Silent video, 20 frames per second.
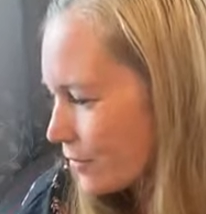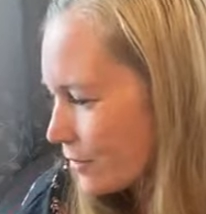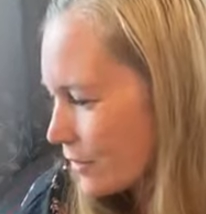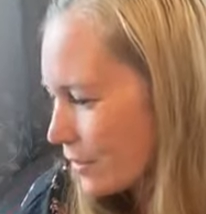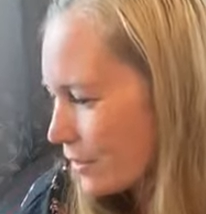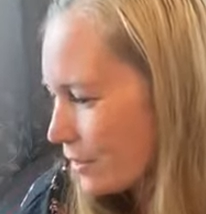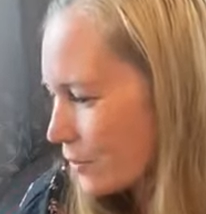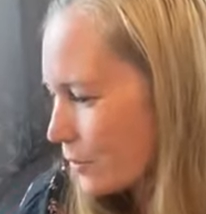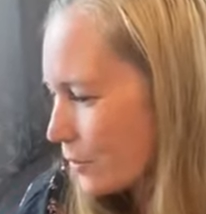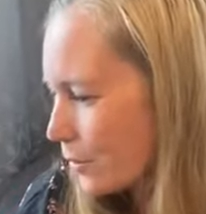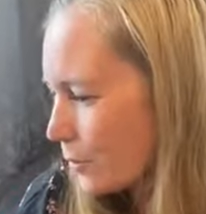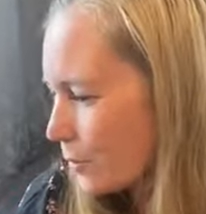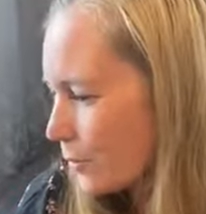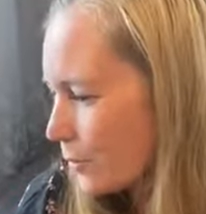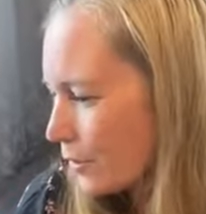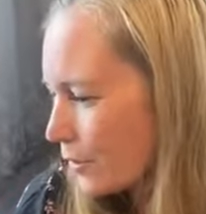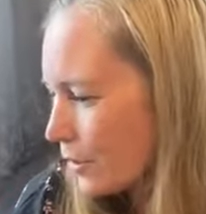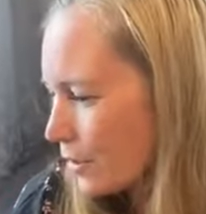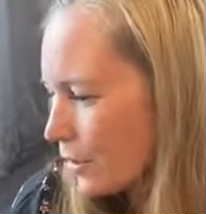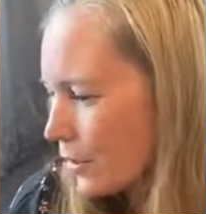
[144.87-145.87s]
in the
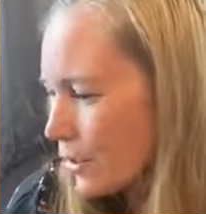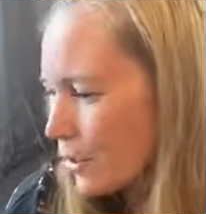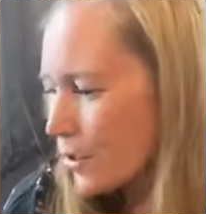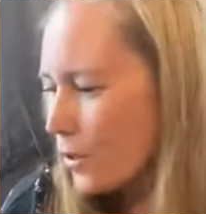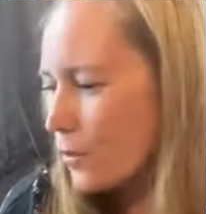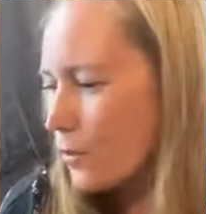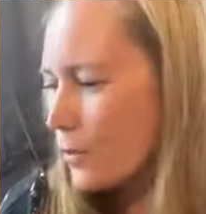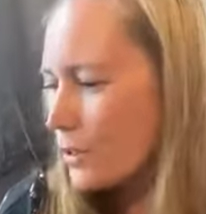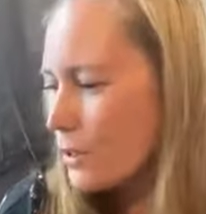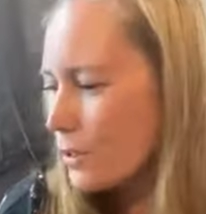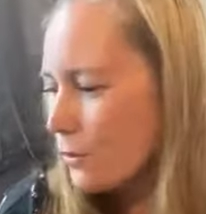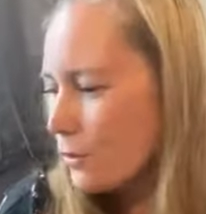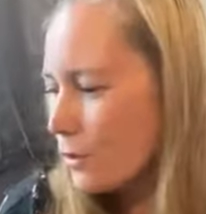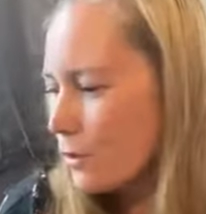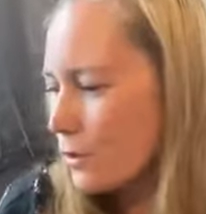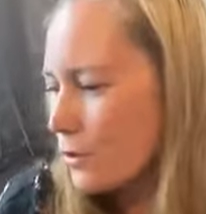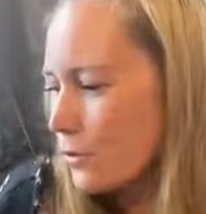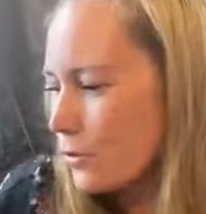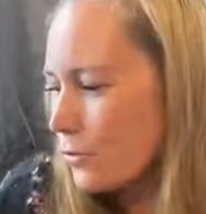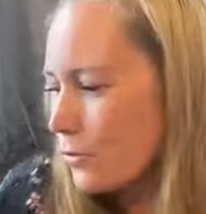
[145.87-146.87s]
workbook, once you've
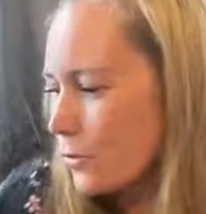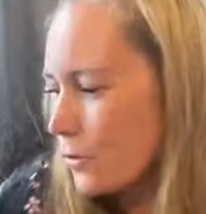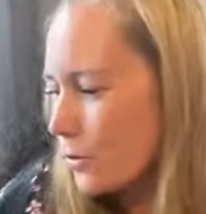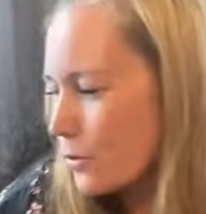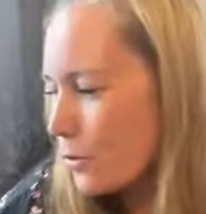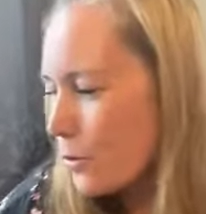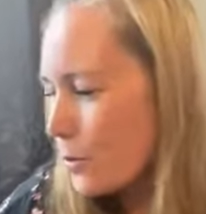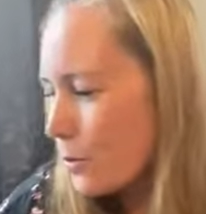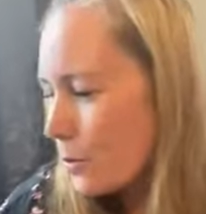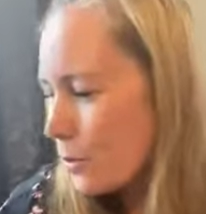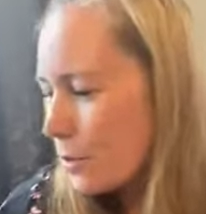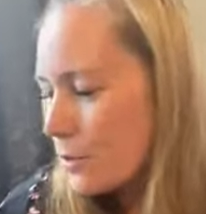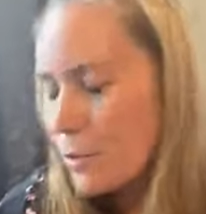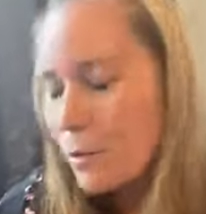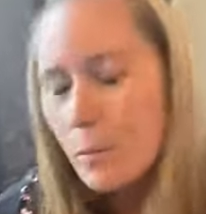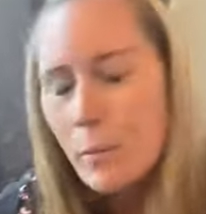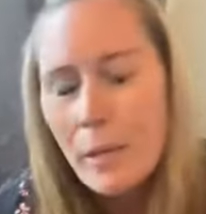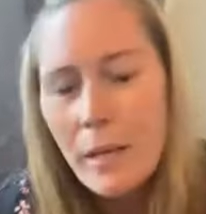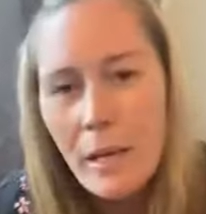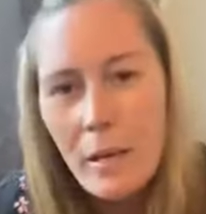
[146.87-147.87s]
learnt a few chords, it'll
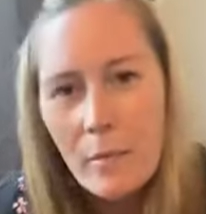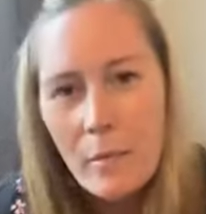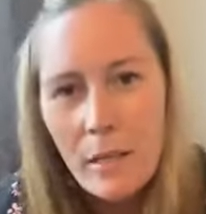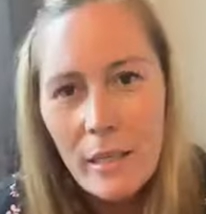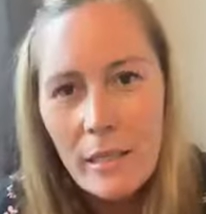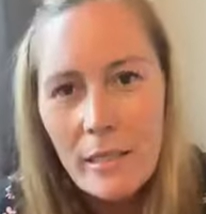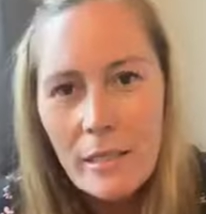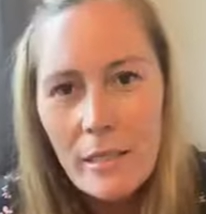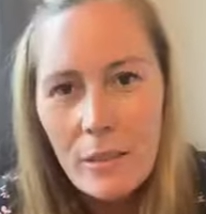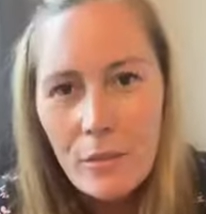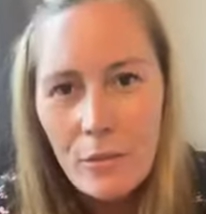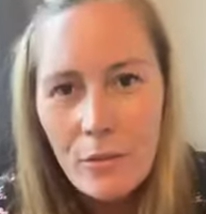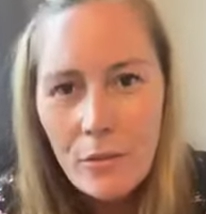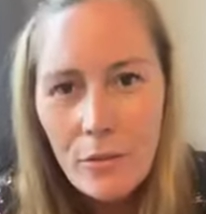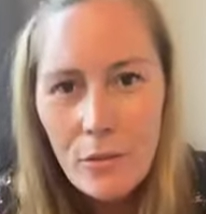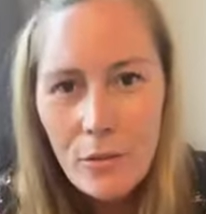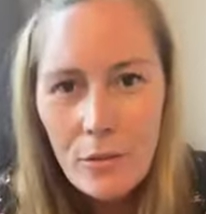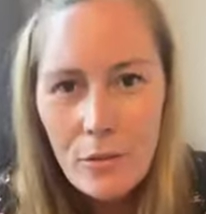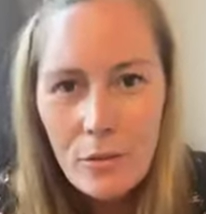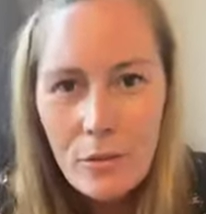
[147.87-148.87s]
become easier for
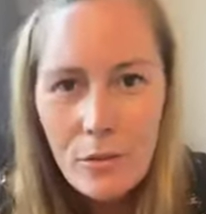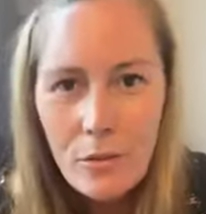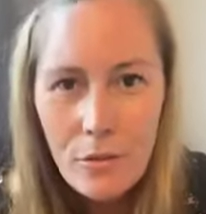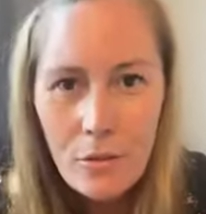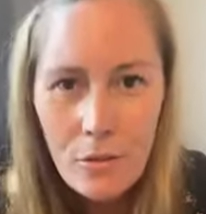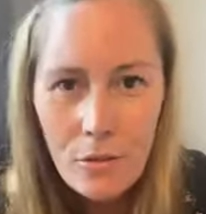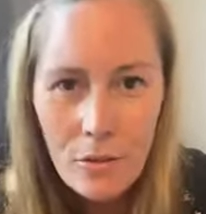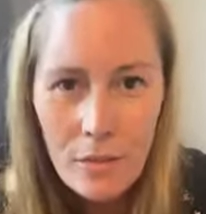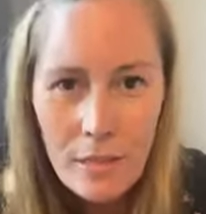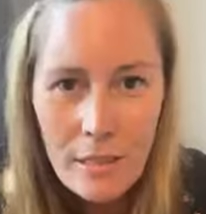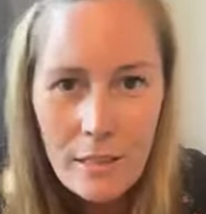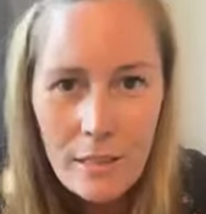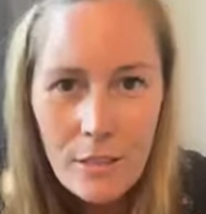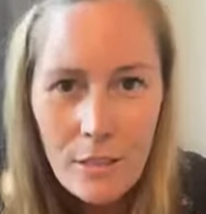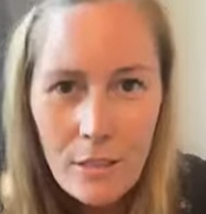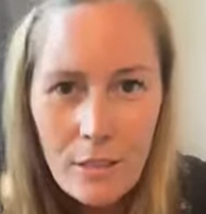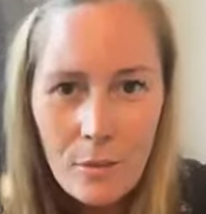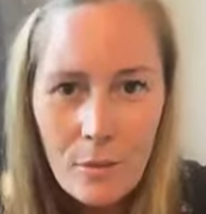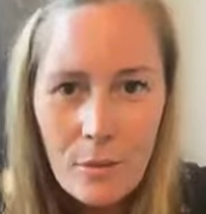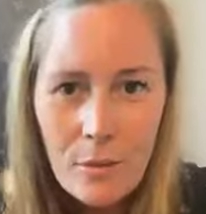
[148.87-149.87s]
you to do the
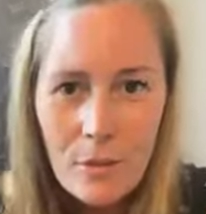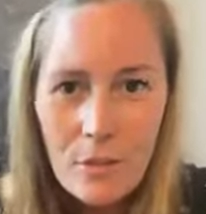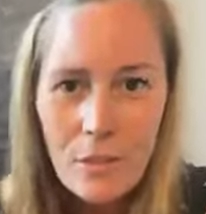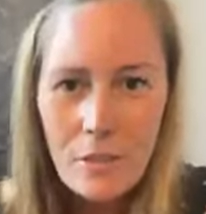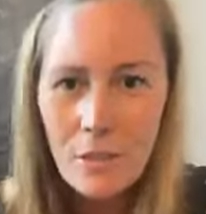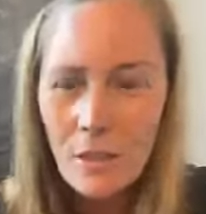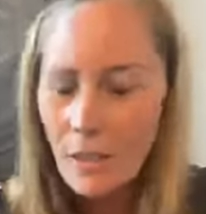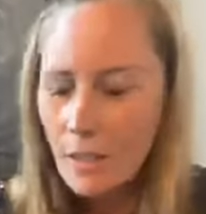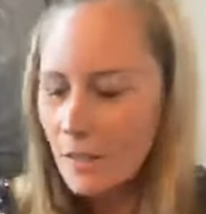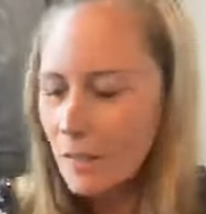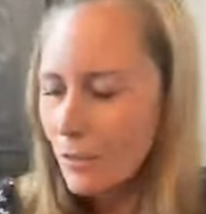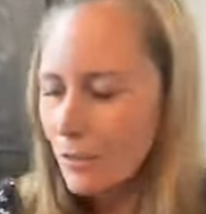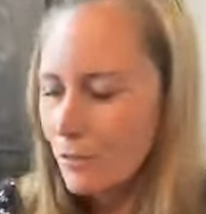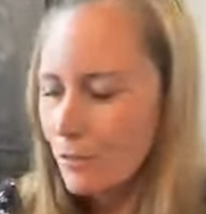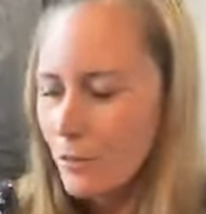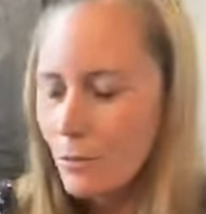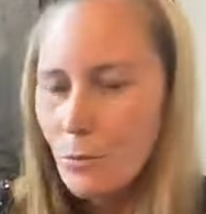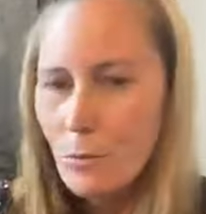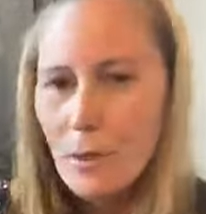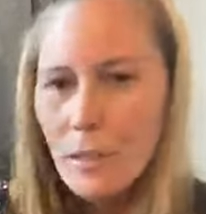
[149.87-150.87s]
transition, which is changing
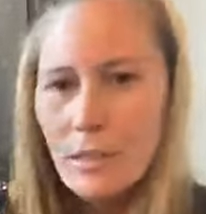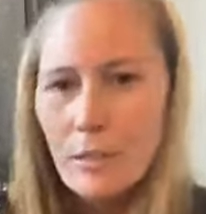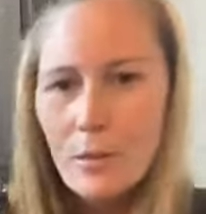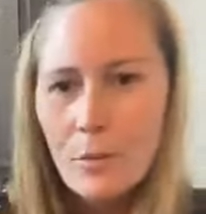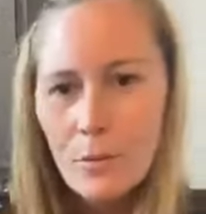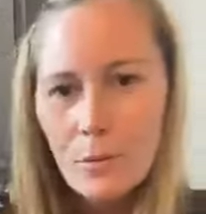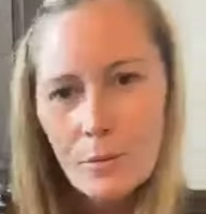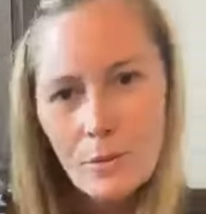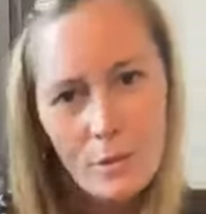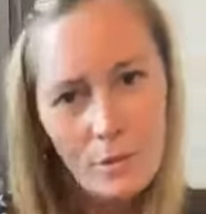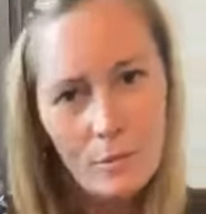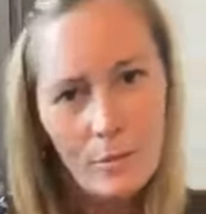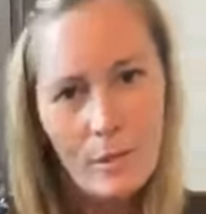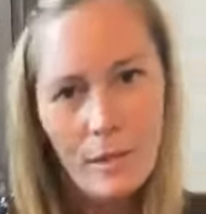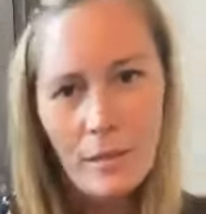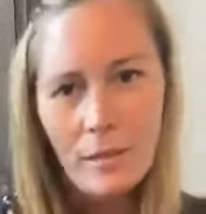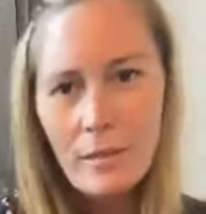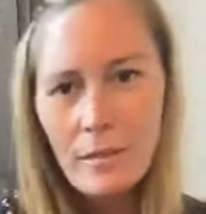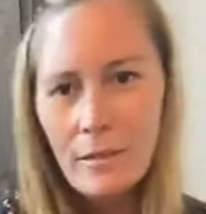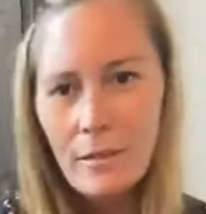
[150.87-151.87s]
from one chord to
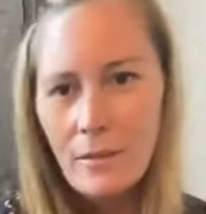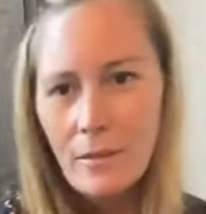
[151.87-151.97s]
another.